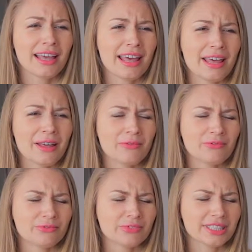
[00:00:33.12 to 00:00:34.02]

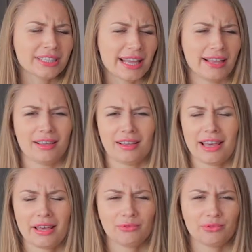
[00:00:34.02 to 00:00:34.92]
every day.
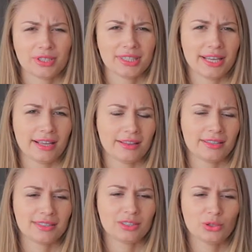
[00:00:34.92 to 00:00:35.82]

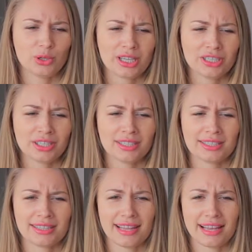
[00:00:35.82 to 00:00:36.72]
The situation
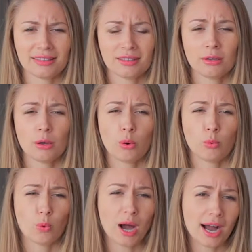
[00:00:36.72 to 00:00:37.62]
is that
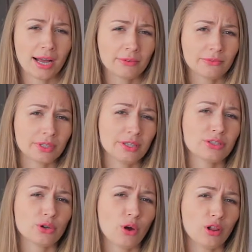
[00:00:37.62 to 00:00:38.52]
wife
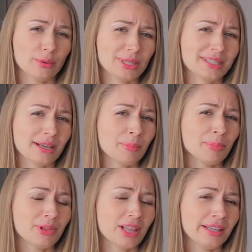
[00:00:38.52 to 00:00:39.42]
is always
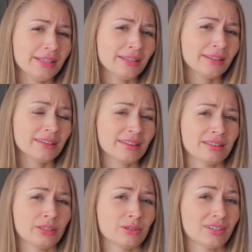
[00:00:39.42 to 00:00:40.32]
complaining
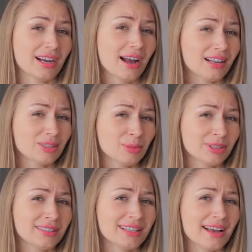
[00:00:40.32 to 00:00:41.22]
that her
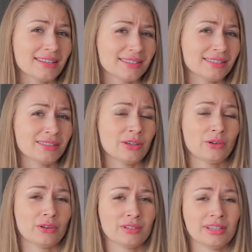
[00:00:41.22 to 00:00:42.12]
husband doesn't
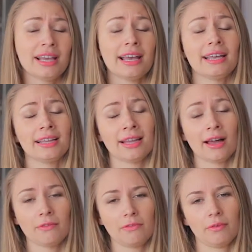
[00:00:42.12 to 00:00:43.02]
earn
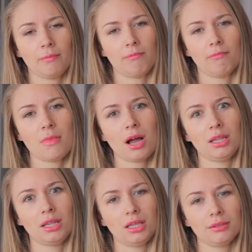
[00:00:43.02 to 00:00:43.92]
enough
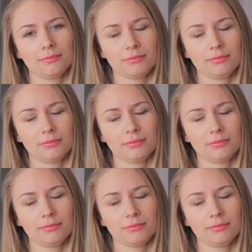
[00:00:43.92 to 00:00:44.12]
money.